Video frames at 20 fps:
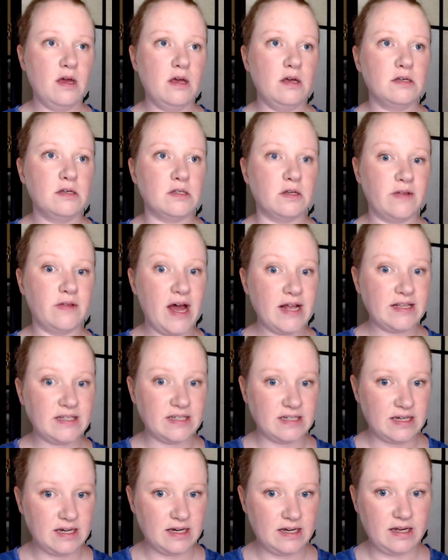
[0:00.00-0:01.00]
So
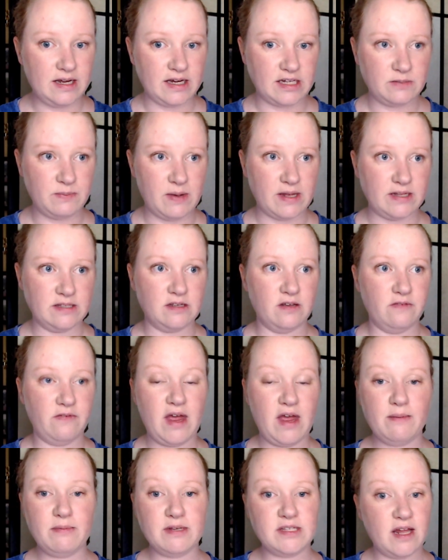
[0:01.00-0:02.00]
that's expensive.
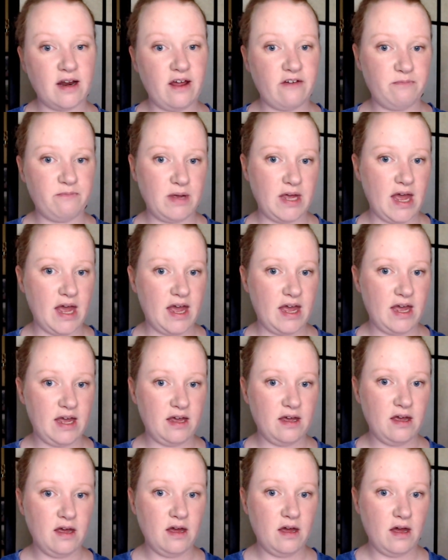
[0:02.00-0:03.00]
Amazon FBA,
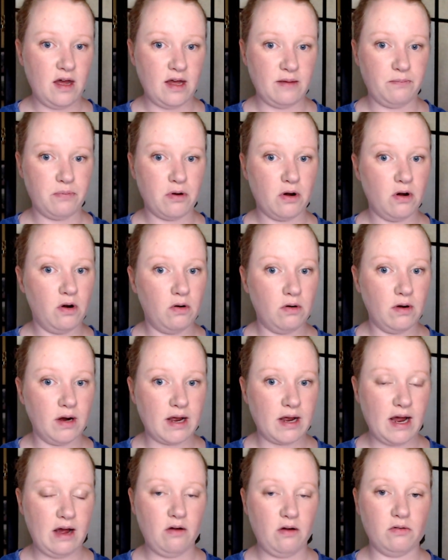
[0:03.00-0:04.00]
a pro
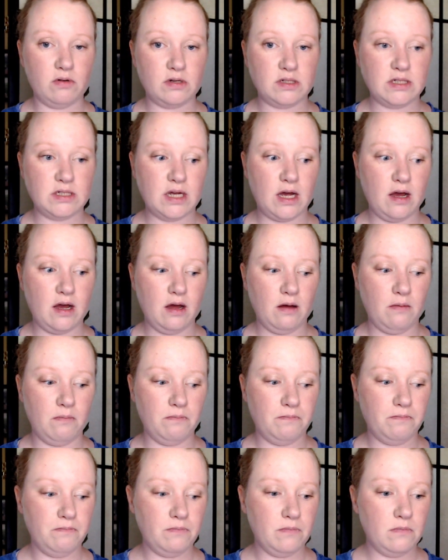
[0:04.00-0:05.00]
account,
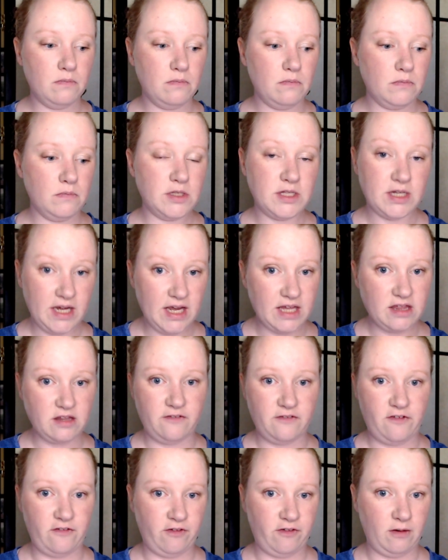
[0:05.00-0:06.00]
to get the
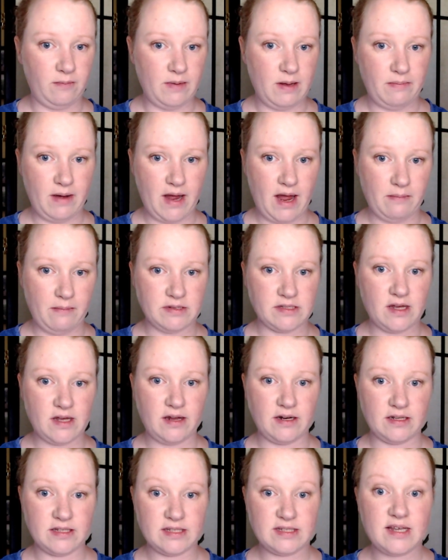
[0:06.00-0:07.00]
fulfillment by
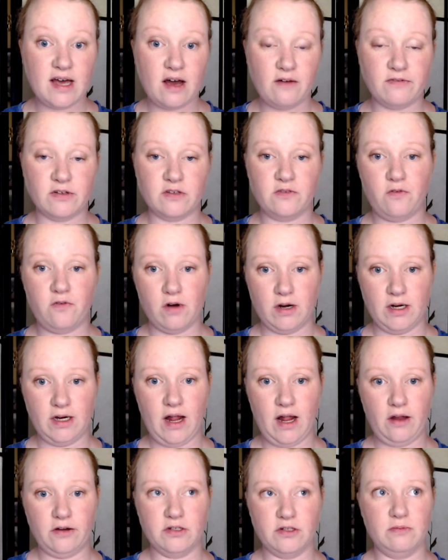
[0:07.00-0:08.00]
Amazon itself is $40
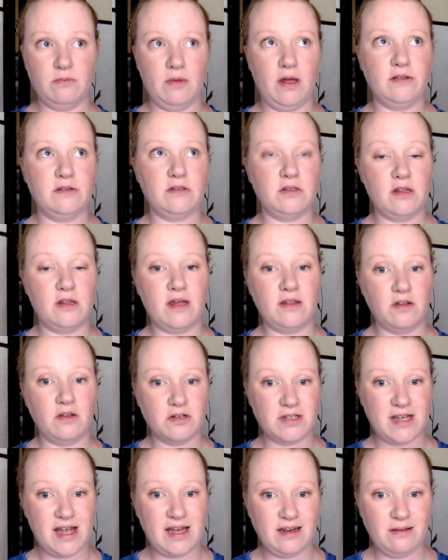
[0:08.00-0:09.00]
a month. So then
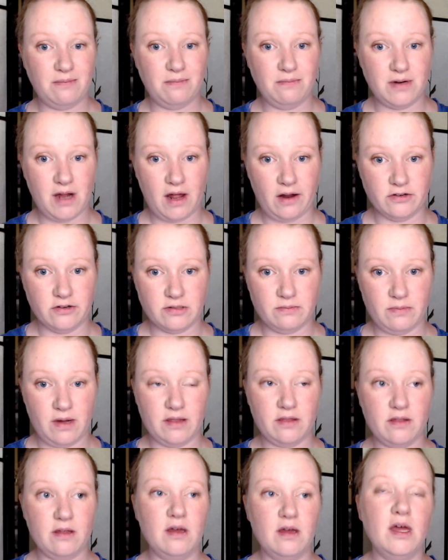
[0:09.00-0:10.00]
there's $80 a month.
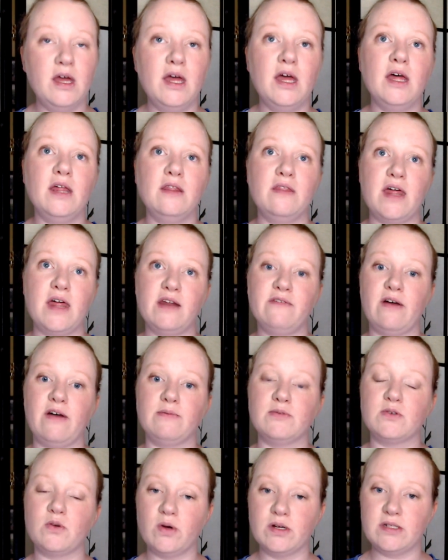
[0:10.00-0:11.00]
Then if I'm
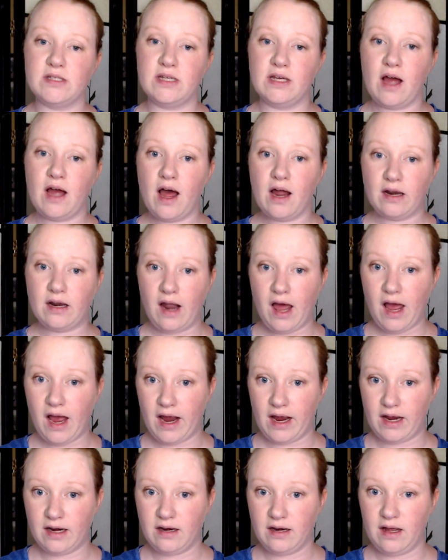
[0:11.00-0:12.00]
sourcing
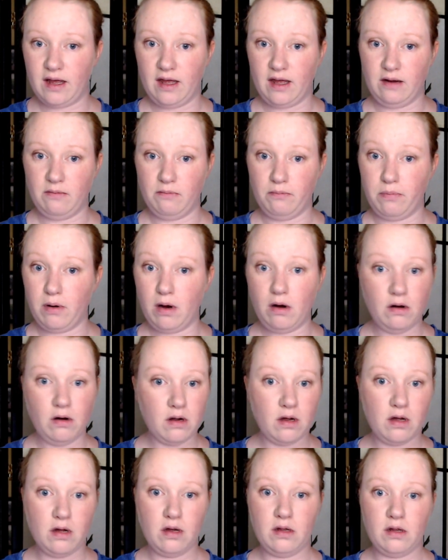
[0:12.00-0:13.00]
online in
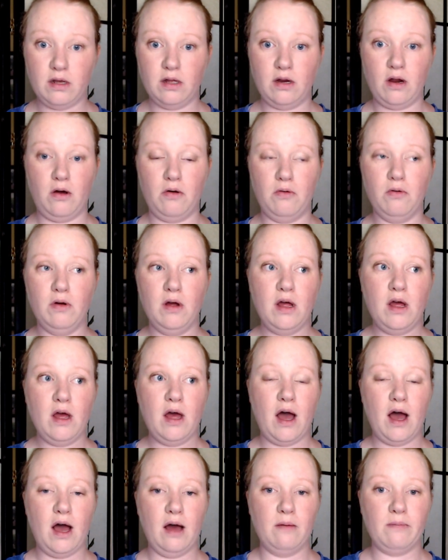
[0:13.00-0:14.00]
bulk,
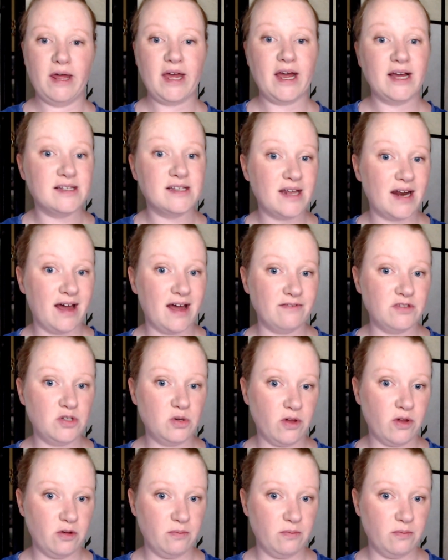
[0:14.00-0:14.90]
like I said, I have two other